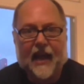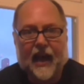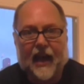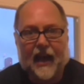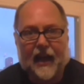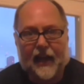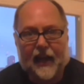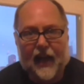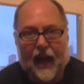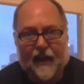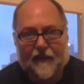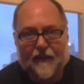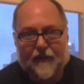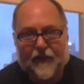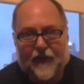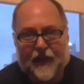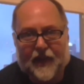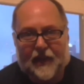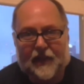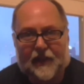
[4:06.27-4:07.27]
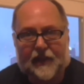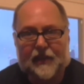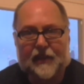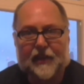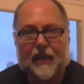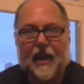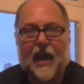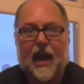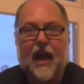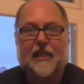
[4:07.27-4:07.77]
"I
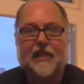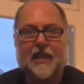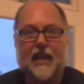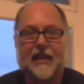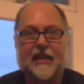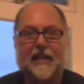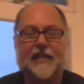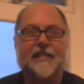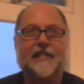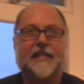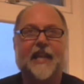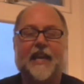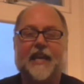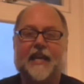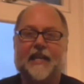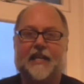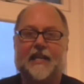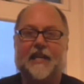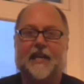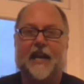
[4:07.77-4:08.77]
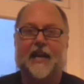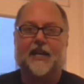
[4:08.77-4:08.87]
feel like a sailor